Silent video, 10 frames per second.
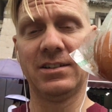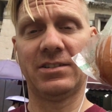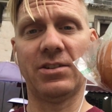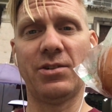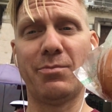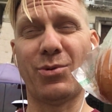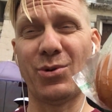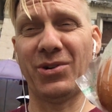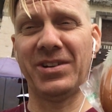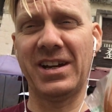So they're
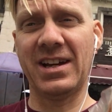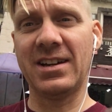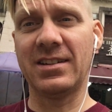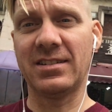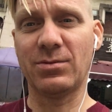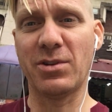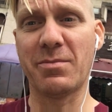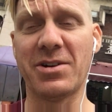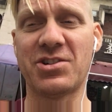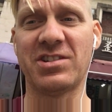boiled eggs with a
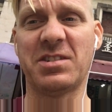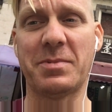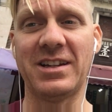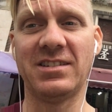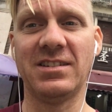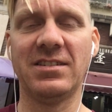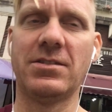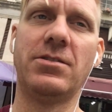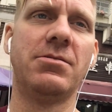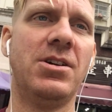bunch of spices.
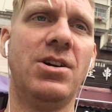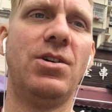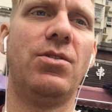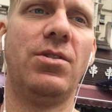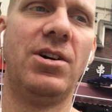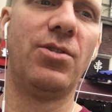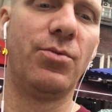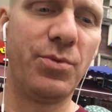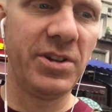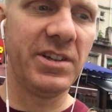They're
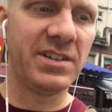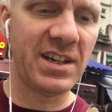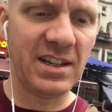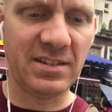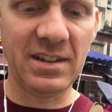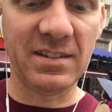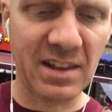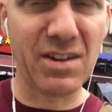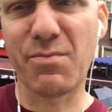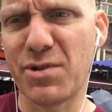really tasty. It's
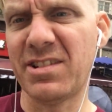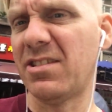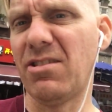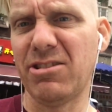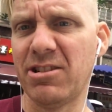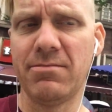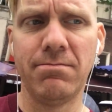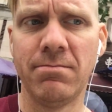like they're pre-salted.